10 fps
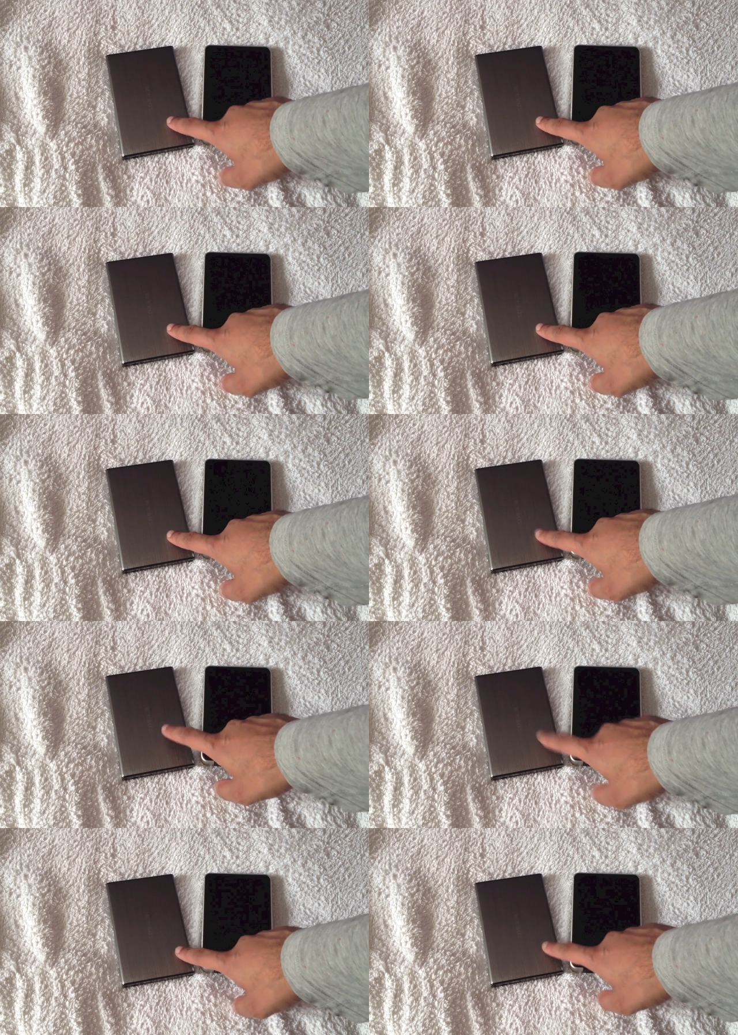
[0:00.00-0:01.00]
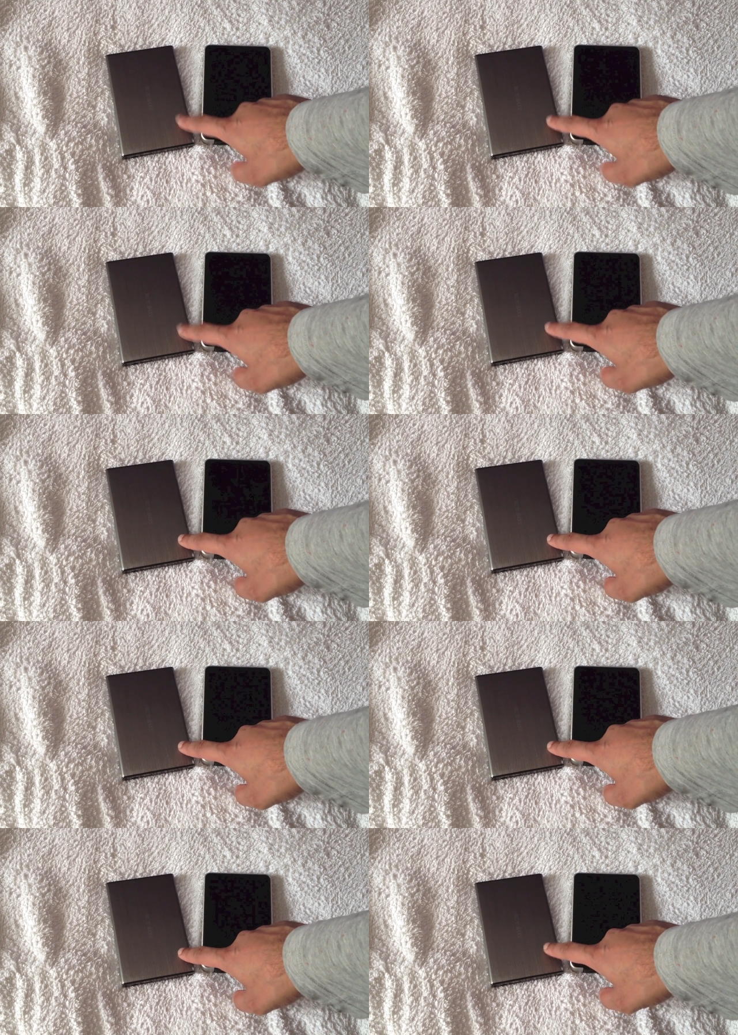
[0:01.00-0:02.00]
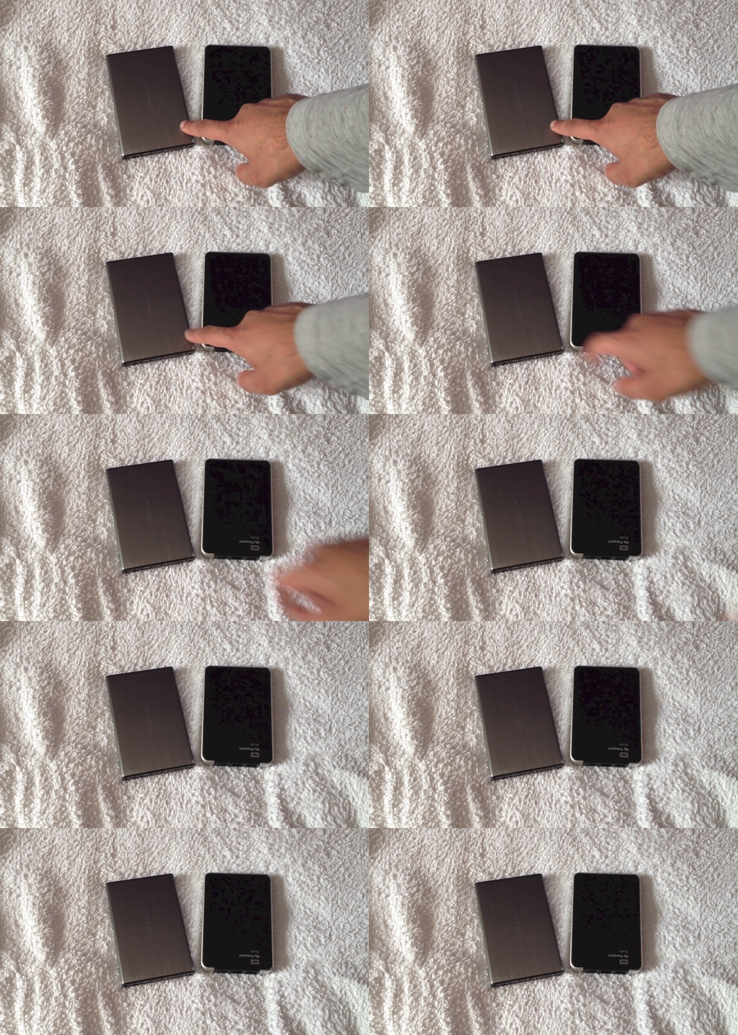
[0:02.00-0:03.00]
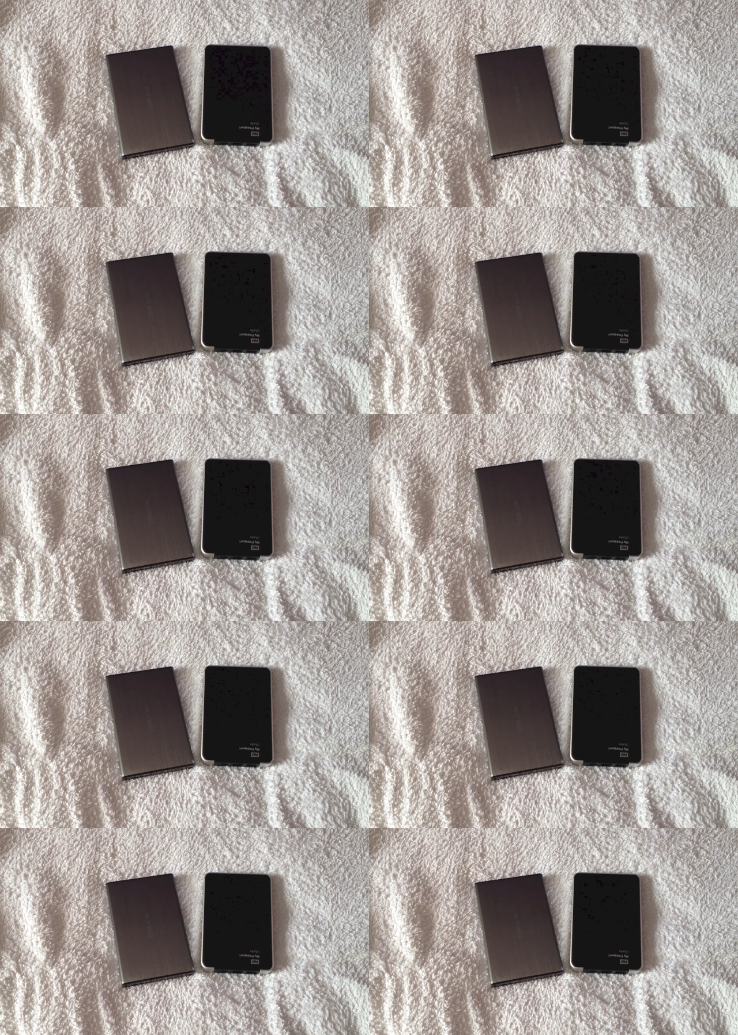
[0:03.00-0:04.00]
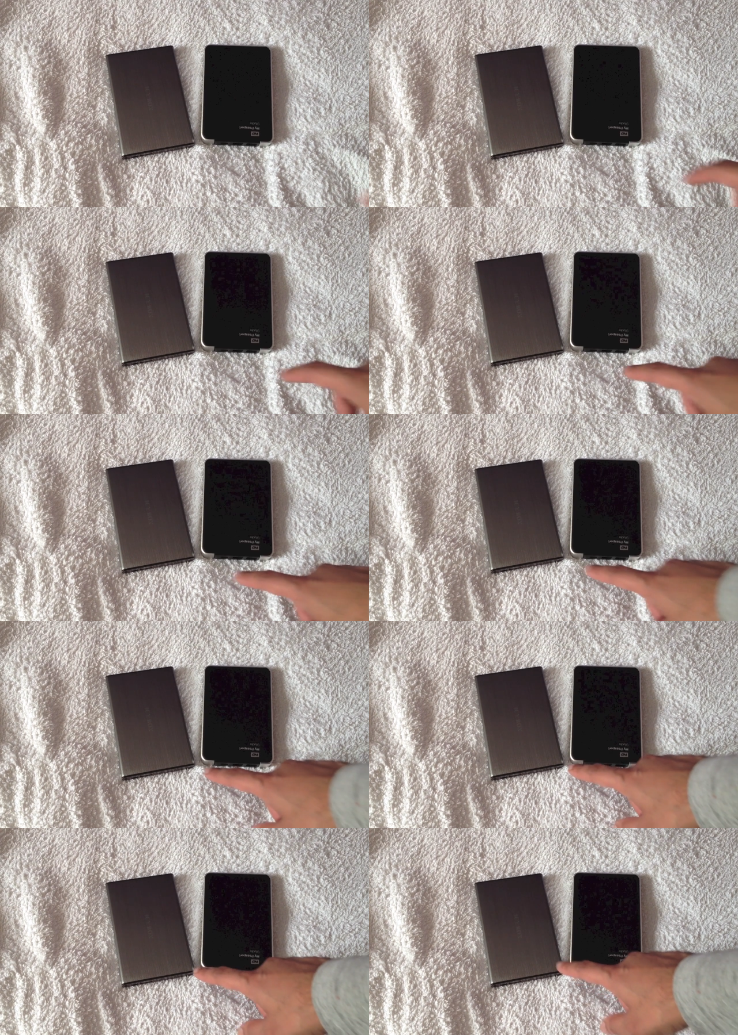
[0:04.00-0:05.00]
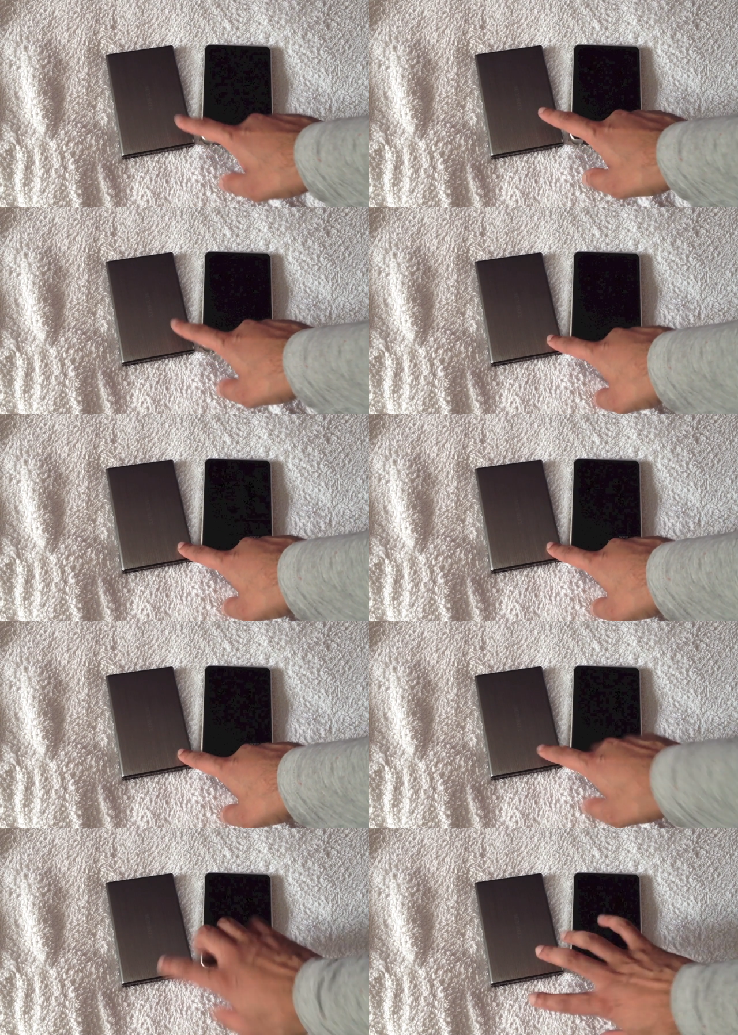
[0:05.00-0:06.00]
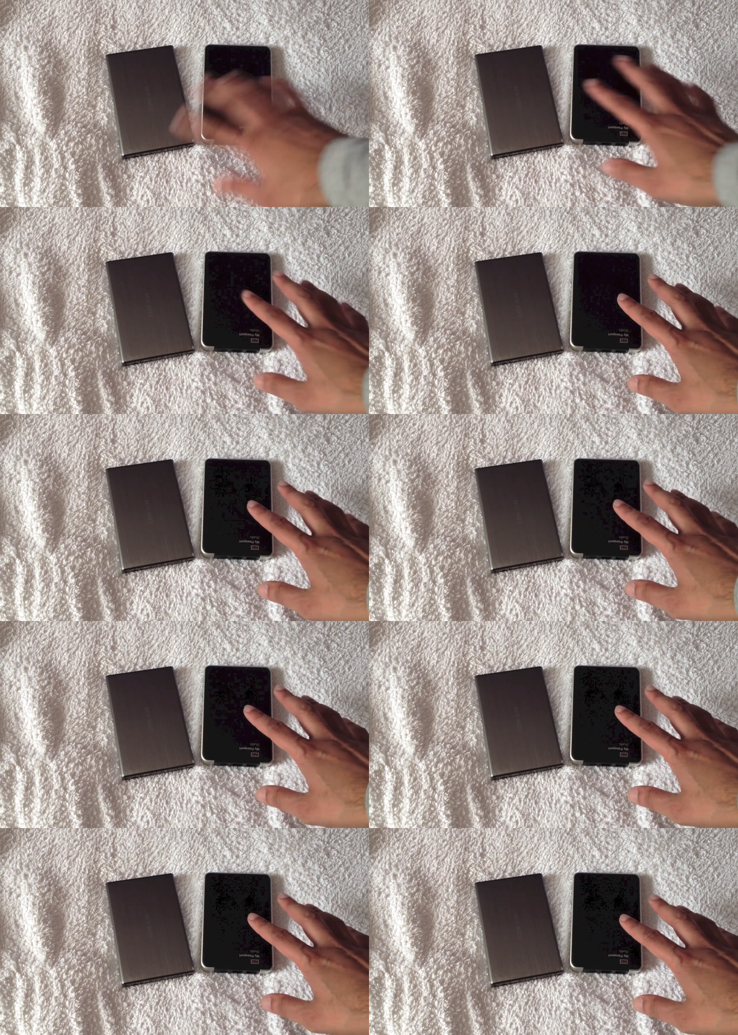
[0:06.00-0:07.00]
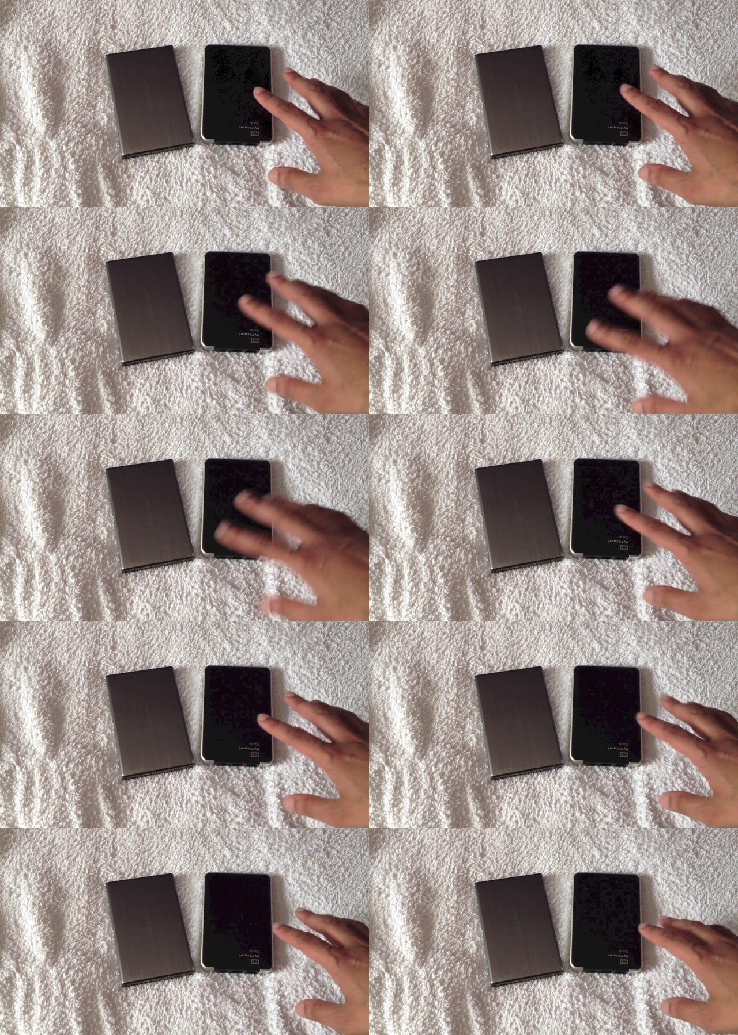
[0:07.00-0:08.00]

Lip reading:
Nobody's mouth can be seen.